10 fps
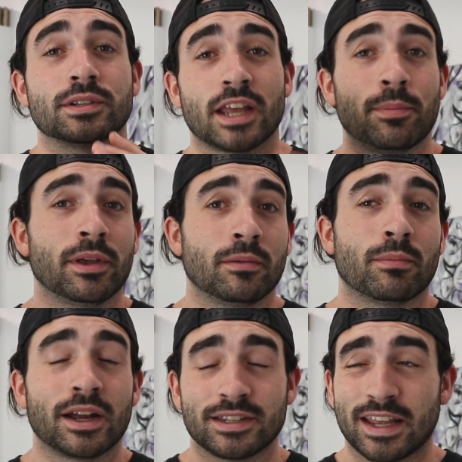taping
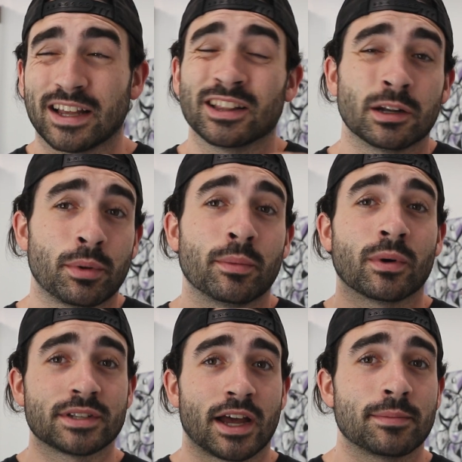might take a little bit
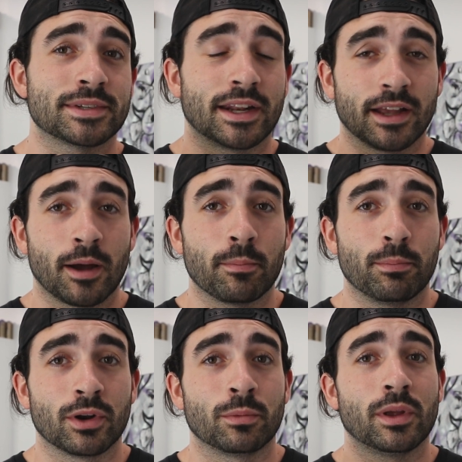more time setting up,
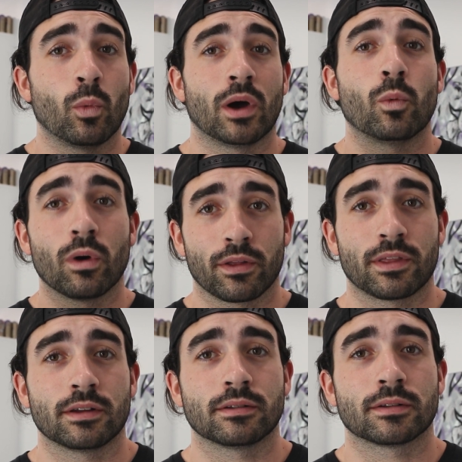but it'll be well worth
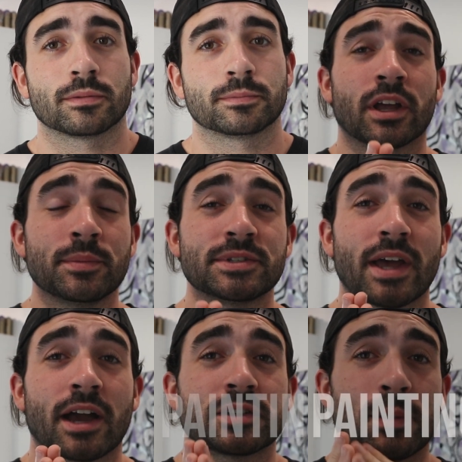it. Now, when it comes to
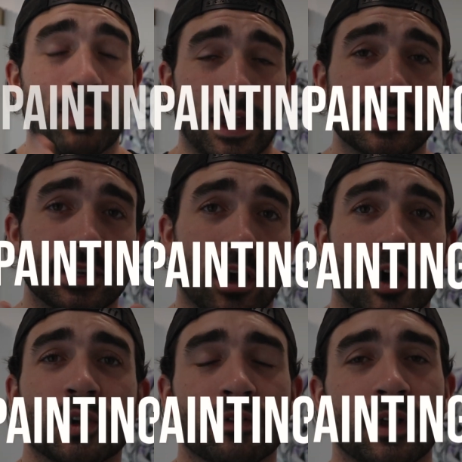actually painting
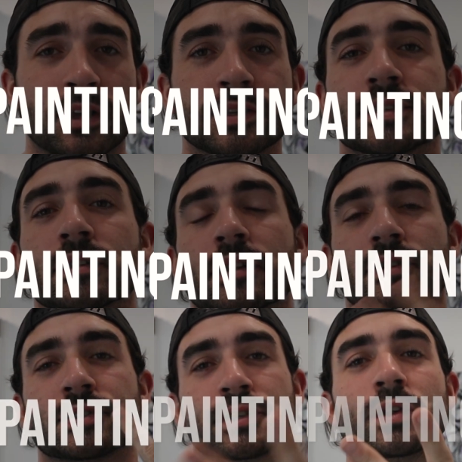on your vans,
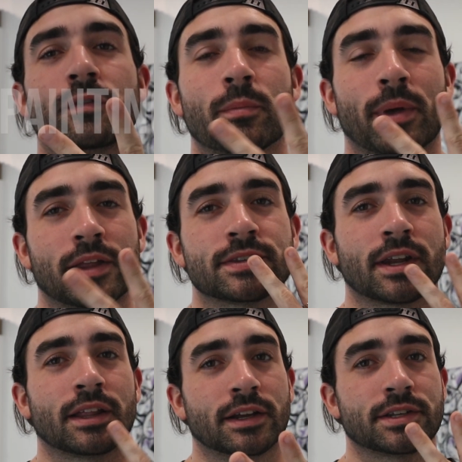there's two different paints that
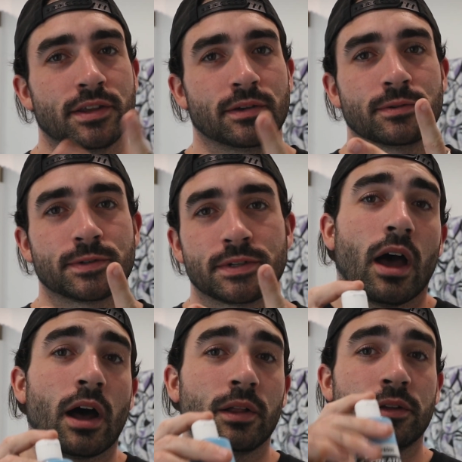I like to use.
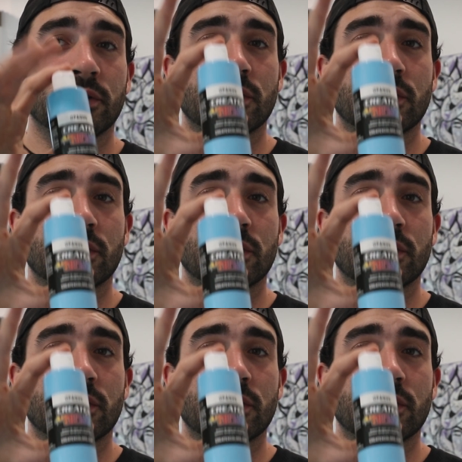I'll either